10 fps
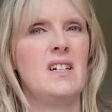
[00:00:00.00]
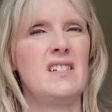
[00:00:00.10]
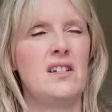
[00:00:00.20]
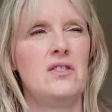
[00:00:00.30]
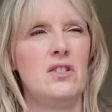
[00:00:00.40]

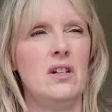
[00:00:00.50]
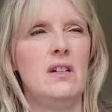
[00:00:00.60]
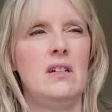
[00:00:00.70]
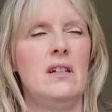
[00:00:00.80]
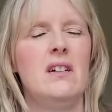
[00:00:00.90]
said
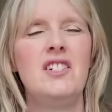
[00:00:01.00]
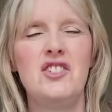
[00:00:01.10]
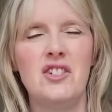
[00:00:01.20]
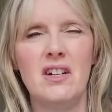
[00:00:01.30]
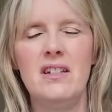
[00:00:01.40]
journey. I
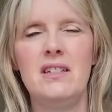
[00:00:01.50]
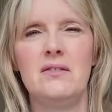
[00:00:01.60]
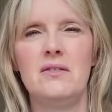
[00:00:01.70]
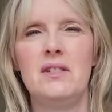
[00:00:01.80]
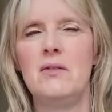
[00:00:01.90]
journeyed
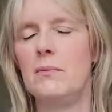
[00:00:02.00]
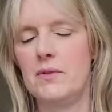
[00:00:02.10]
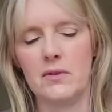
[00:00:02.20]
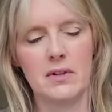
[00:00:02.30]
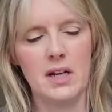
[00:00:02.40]
on you, I'm
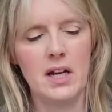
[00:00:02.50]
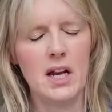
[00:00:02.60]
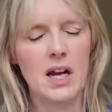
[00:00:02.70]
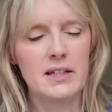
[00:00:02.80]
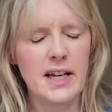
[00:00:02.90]
sorry.
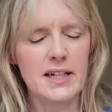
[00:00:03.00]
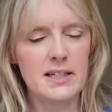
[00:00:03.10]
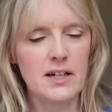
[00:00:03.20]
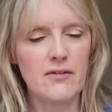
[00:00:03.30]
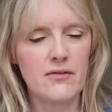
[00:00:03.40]
Take a
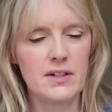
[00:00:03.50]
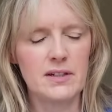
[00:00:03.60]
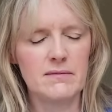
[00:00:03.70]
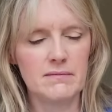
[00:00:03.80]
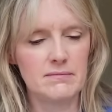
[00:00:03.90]

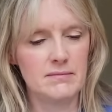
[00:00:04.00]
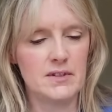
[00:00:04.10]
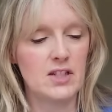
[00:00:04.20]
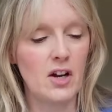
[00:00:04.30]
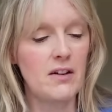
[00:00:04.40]
different
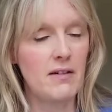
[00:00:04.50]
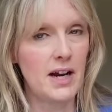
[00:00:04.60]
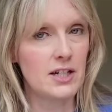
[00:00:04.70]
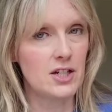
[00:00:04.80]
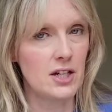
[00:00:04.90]

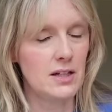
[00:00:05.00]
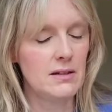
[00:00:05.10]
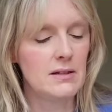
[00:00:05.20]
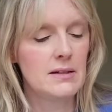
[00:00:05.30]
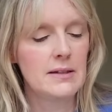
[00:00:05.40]

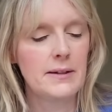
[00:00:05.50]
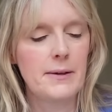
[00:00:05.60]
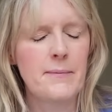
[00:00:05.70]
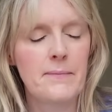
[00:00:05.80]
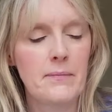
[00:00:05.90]
direction
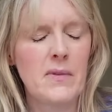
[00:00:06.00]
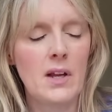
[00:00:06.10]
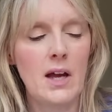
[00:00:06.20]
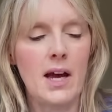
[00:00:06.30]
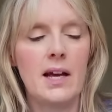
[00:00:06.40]

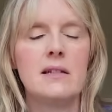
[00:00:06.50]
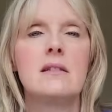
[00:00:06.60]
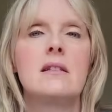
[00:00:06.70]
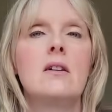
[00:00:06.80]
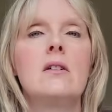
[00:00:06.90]
and
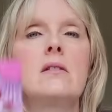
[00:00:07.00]
start